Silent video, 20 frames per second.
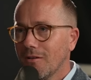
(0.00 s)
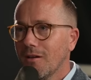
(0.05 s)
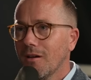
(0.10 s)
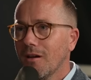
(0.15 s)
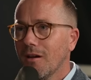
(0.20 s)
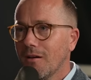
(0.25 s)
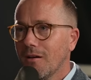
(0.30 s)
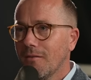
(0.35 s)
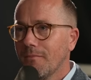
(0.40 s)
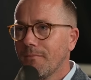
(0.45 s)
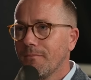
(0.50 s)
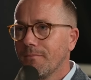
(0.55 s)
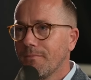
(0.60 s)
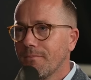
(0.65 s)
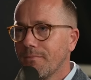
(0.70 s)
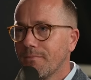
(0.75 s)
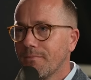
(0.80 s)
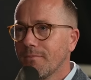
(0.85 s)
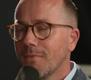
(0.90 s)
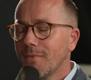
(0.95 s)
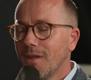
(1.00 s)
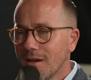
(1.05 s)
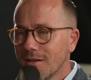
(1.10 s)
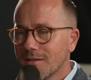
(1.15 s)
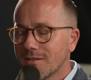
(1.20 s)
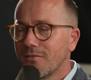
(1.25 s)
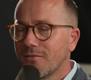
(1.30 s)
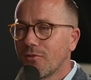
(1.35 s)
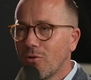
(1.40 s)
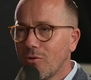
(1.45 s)
Yeah. Really?
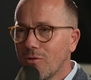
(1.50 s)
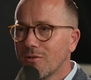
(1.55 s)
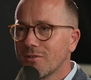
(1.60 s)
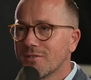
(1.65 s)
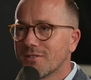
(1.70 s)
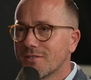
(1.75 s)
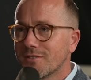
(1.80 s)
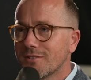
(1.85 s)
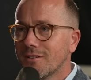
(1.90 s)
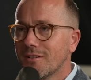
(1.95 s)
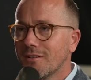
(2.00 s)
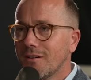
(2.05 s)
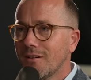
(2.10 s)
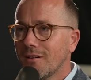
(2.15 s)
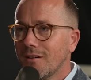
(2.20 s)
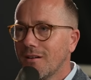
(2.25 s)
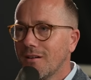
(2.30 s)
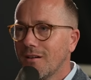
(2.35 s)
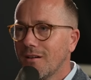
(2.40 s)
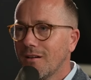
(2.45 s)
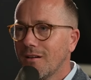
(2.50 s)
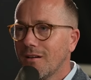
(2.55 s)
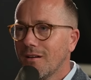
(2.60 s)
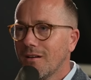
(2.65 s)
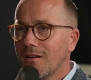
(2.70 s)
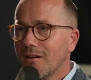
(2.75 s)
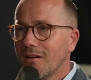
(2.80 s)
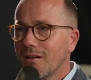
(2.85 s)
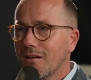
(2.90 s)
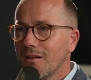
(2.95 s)
Yes, of course
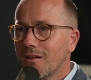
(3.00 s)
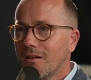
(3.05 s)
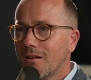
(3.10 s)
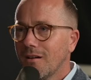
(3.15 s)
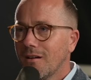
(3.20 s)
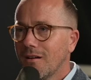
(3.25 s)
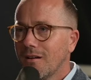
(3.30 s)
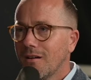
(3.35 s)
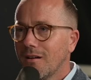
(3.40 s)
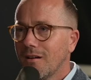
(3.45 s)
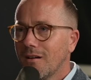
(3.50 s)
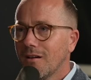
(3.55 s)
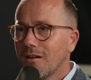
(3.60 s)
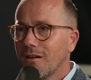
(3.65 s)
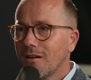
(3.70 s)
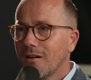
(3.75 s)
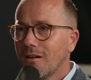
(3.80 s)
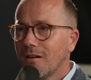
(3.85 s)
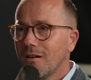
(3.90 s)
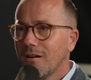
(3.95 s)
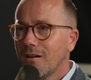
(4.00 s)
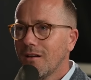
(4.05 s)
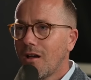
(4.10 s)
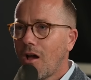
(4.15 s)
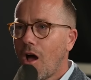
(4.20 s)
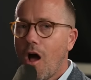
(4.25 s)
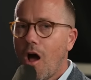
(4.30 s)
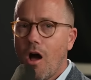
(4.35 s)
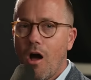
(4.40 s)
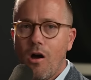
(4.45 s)
who is being hurt. You have to
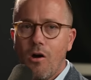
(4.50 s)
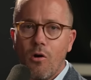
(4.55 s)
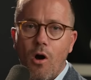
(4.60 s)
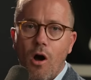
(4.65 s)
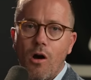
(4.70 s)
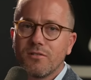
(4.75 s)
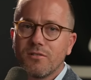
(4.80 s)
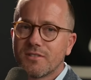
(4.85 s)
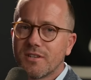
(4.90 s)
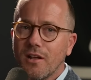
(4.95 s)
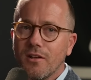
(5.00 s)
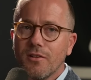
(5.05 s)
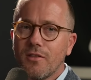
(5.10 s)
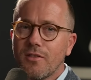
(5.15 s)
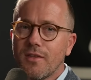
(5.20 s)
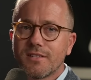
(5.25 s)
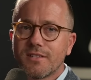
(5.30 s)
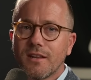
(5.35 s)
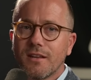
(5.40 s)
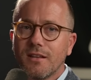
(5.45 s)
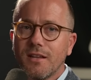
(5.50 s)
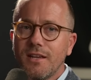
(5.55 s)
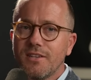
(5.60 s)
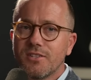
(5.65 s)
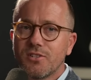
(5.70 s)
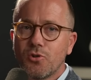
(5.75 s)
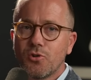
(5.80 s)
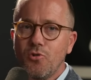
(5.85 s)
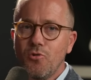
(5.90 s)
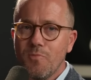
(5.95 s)
have a oh, victim. Oh, I'll tell you, there's at
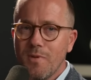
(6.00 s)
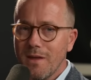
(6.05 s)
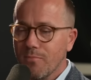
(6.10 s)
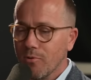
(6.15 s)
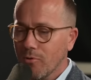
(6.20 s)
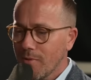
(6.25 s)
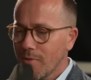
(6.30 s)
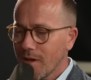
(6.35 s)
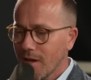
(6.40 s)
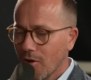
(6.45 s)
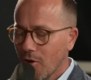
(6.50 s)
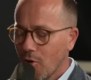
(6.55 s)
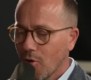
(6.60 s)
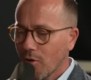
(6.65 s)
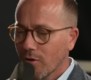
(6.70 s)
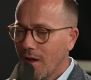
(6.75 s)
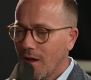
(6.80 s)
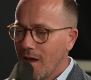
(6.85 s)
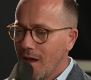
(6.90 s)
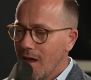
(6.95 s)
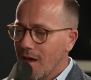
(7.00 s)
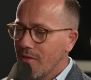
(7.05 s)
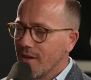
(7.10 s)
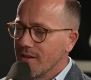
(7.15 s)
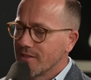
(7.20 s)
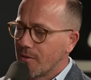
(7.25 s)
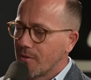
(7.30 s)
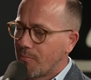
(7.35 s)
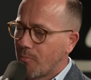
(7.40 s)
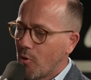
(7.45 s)
least two people being hurt.
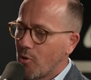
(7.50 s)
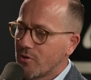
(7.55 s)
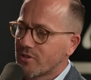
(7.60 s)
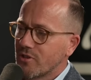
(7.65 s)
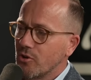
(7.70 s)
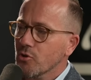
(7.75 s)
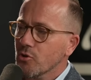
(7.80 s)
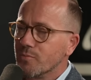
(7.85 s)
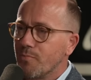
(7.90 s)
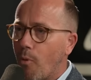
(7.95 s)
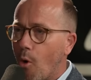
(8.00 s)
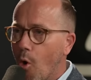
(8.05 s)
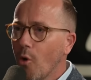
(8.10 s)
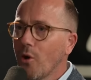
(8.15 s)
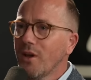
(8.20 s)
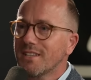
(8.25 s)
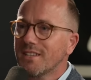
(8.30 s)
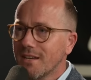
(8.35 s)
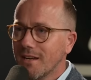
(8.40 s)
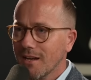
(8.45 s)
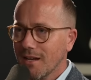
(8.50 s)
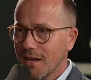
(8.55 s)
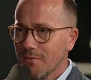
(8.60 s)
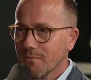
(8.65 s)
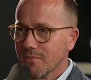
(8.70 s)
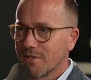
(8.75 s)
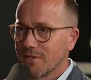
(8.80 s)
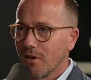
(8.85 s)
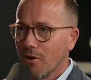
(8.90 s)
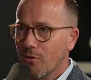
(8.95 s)
There's the person who's poisoning
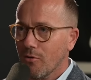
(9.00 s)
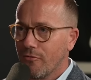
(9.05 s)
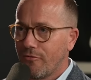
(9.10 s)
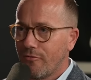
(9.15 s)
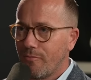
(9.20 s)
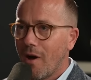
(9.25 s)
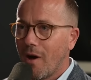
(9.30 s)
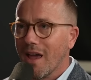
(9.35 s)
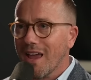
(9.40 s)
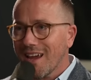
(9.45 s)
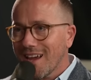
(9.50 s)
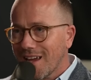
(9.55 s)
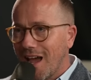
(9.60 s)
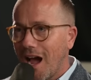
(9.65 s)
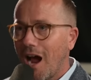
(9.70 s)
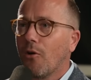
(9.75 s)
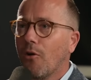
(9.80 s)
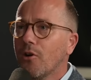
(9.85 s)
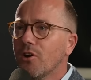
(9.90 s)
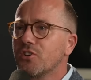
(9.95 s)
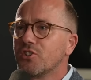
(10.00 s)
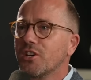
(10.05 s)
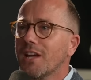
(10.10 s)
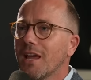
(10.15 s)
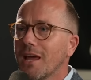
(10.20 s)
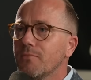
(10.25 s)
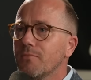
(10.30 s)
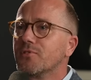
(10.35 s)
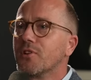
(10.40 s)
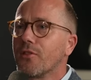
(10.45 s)
himself by yes, encouraging
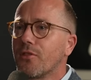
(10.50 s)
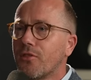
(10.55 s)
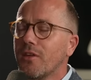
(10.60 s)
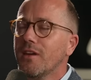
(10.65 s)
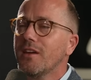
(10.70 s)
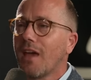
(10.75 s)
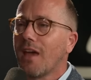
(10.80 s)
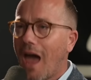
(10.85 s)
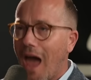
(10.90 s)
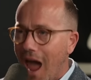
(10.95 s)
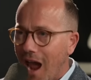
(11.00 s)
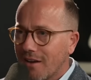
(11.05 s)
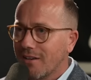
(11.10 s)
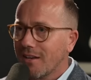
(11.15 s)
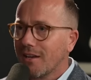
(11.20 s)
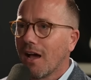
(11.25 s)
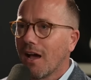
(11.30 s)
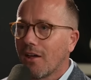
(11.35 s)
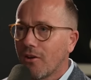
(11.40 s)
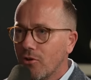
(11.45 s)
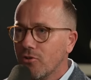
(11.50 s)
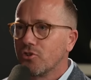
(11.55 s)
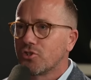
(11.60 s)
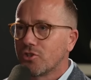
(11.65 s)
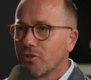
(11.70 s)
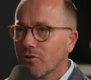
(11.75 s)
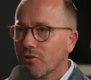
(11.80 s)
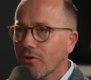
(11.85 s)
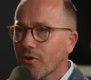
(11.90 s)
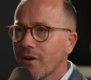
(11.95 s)
yes, him right. to think I acting want, out on okay.
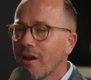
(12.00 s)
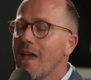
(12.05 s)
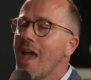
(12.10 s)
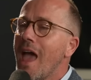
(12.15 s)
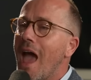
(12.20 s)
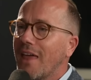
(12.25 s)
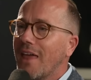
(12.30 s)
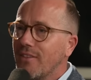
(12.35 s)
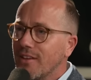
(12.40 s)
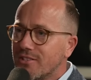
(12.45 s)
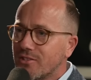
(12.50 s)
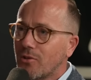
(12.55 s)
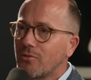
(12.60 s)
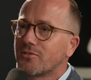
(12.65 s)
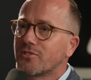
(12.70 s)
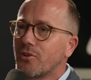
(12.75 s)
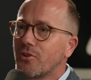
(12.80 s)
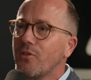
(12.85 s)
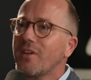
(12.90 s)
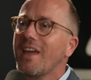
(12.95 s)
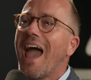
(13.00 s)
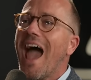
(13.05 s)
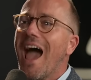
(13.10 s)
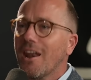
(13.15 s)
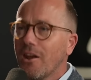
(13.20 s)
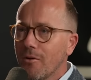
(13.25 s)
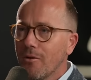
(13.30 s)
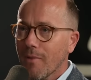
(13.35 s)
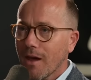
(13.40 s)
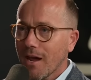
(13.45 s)
children, and there's also so the
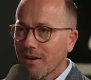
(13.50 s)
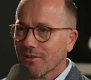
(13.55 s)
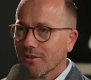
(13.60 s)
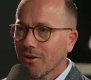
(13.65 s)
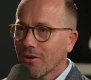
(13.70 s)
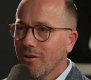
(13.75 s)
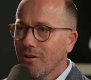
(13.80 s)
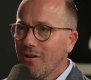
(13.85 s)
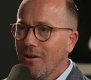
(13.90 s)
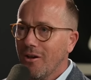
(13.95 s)
animator. Okay,